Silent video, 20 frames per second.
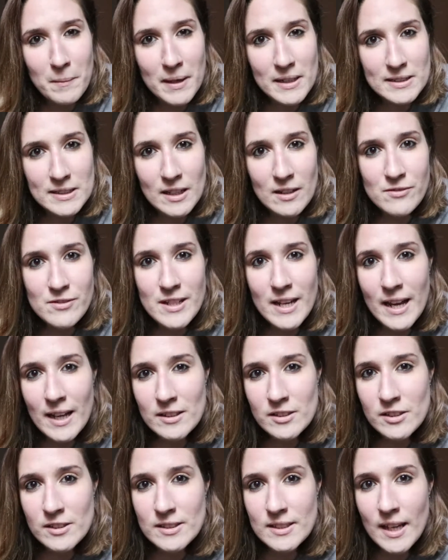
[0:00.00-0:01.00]
myself to
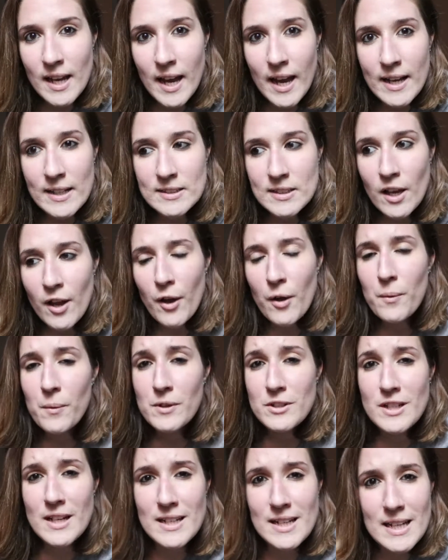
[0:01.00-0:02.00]
exercise,
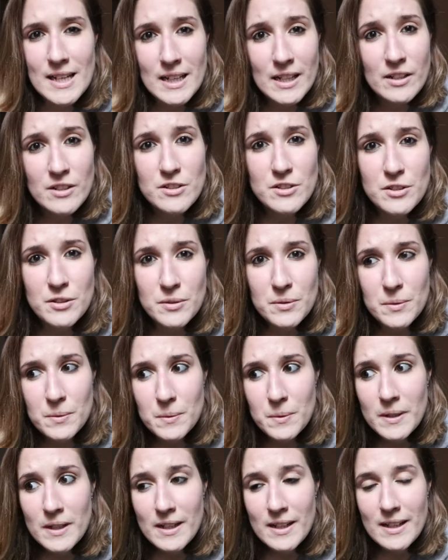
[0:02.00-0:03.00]
which I need
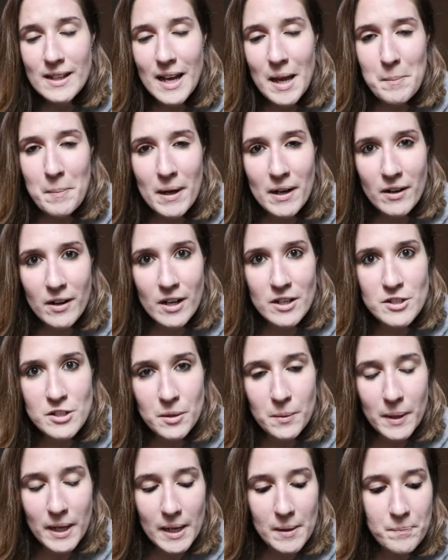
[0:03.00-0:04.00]
to get better at
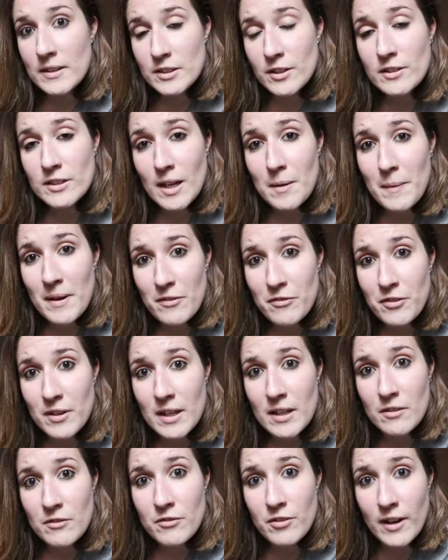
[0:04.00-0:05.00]
doing. So I was on my
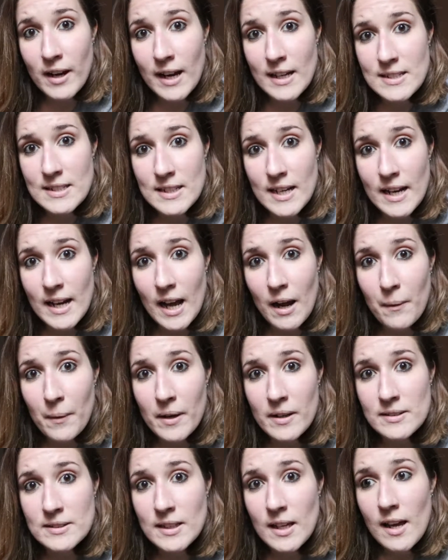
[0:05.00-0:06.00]
feet for eight to nine
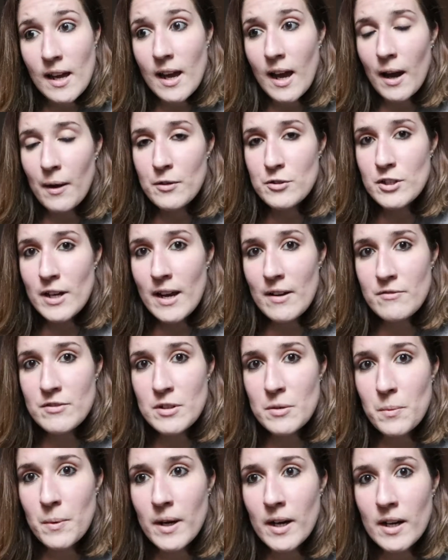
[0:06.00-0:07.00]
hours. I would drive
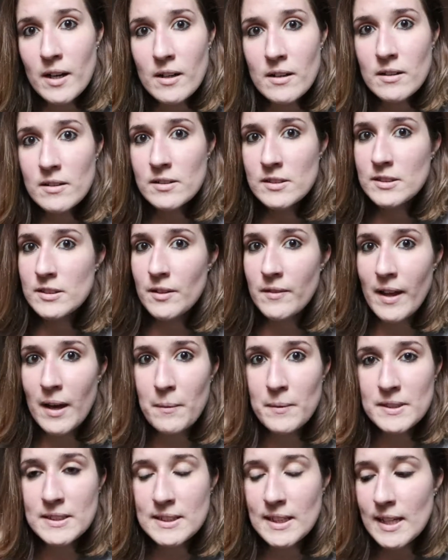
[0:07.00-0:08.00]
to work, so
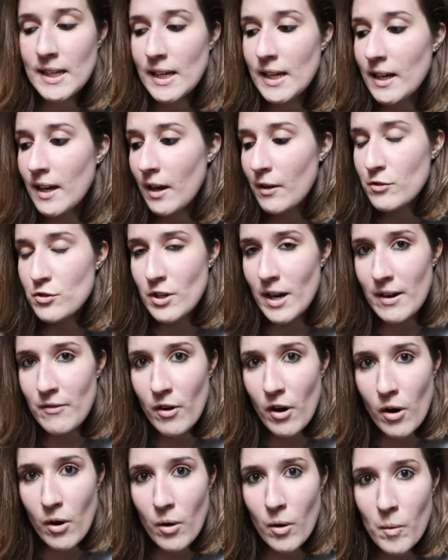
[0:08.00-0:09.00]
that was sitting. I would drive
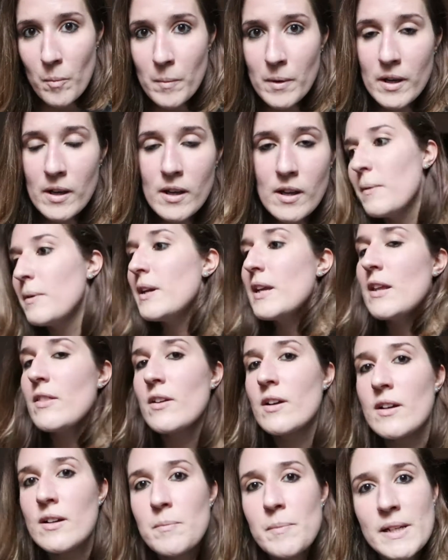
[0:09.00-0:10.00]
home. I would
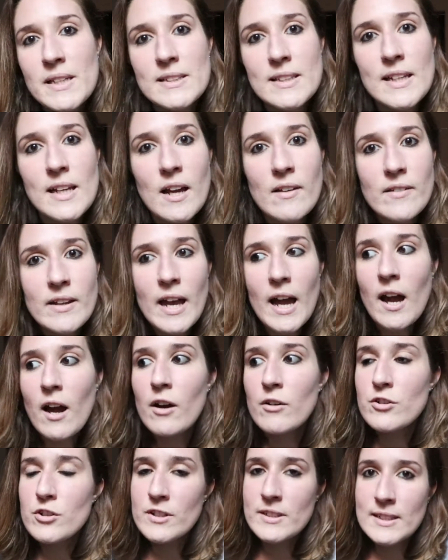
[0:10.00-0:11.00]
either be sitting on the
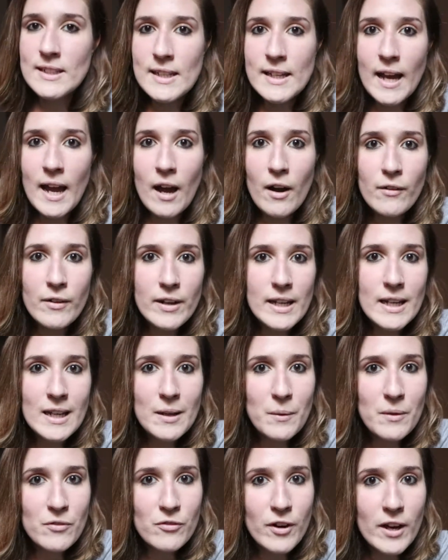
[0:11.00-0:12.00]
couch or sitting out eating
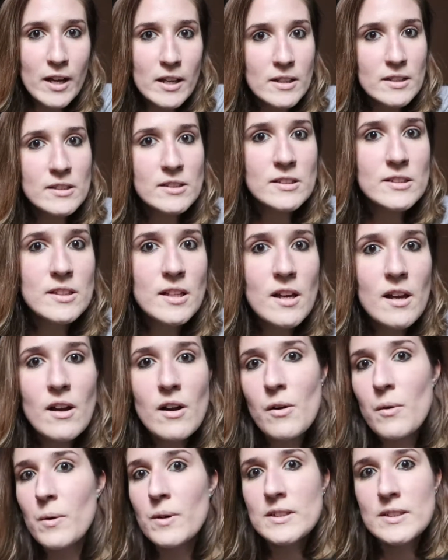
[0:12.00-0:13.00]
with friends
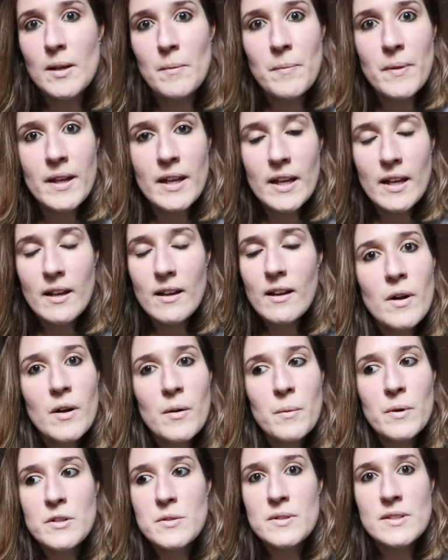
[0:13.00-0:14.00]
or something,
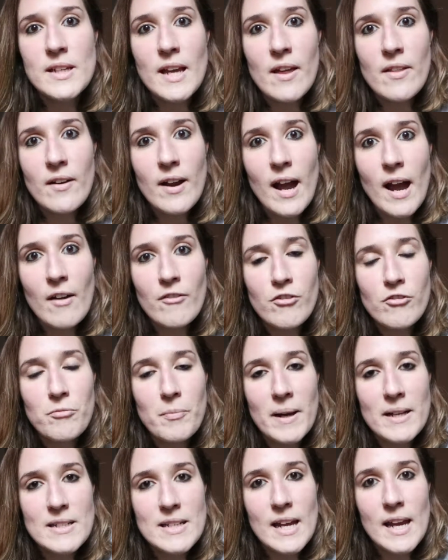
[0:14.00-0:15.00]
which was the other half of
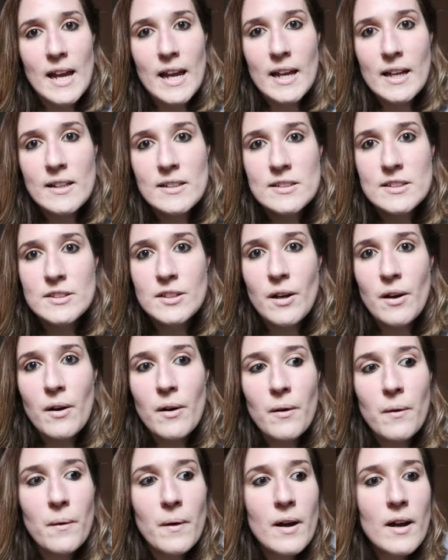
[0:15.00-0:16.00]
my day.
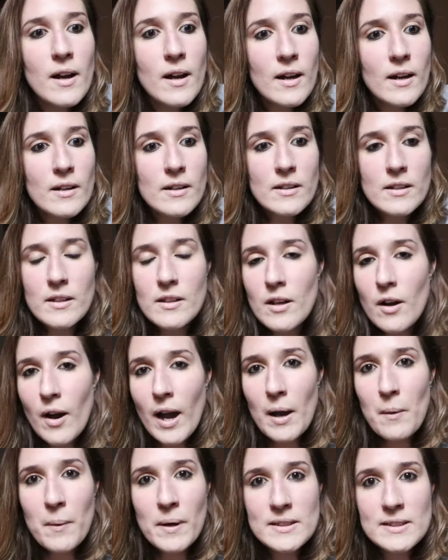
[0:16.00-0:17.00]
So you know,
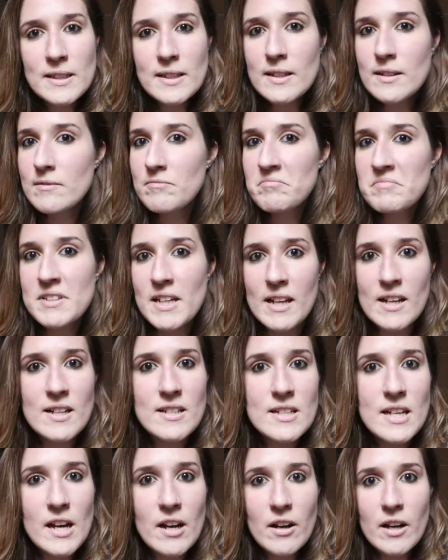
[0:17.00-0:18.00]
I wasn't
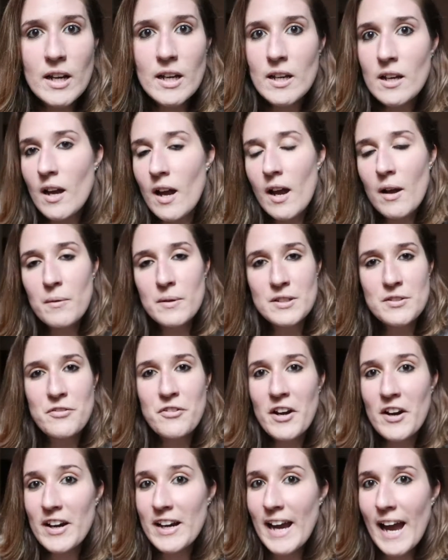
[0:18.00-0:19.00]
sedentary. I was
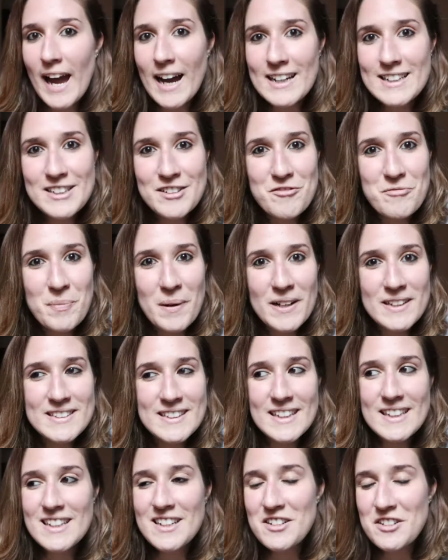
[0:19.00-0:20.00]
very active
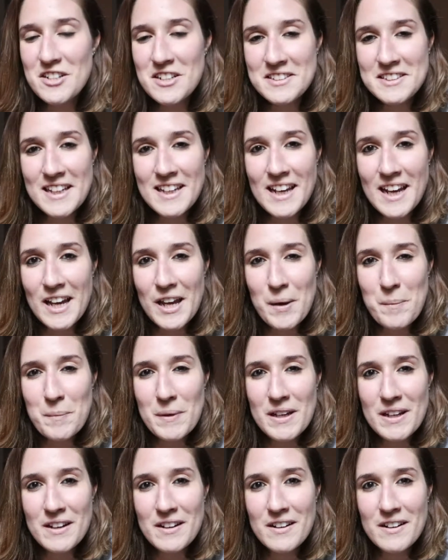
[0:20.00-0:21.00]
person, just like I
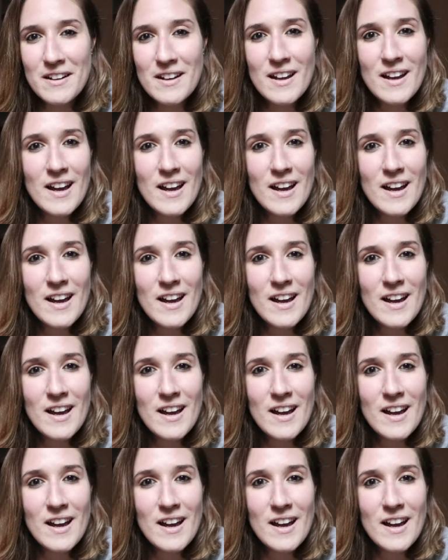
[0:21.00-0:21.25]
am here.